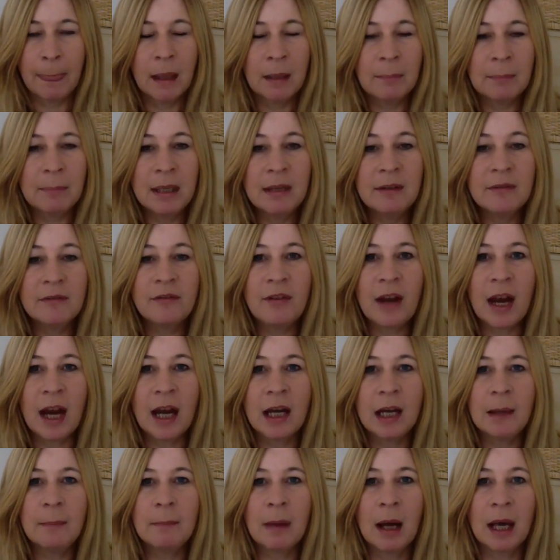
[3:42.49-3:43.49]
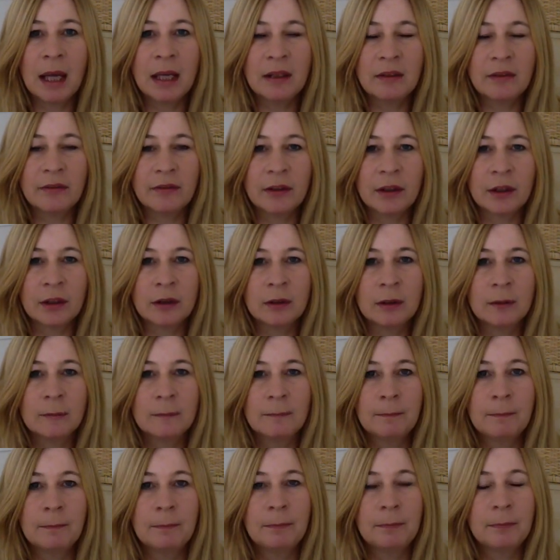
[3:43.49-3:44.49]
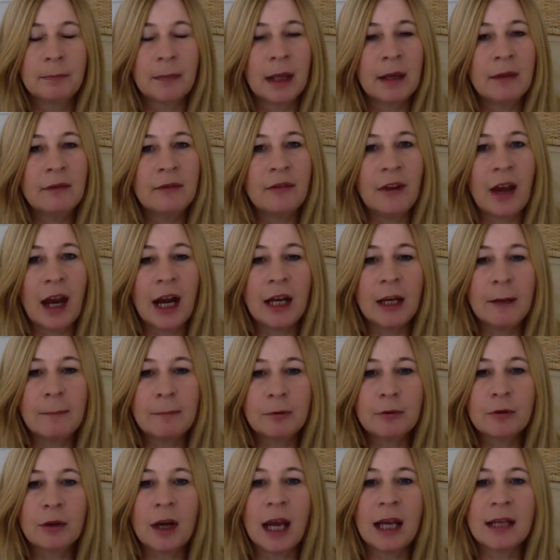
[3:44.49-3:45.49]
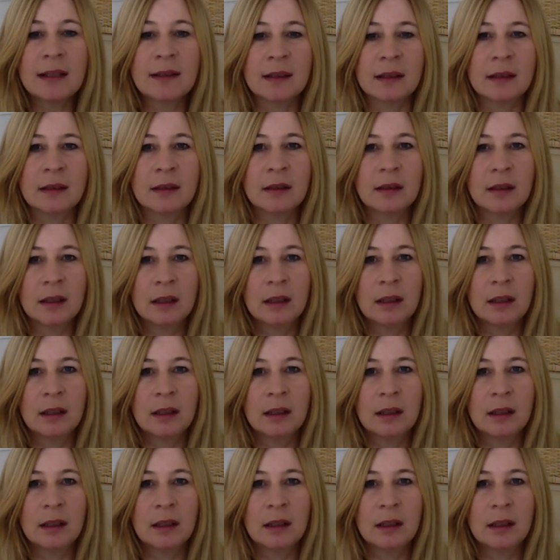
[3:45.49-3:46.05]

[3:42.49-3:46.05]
being very mindful and very present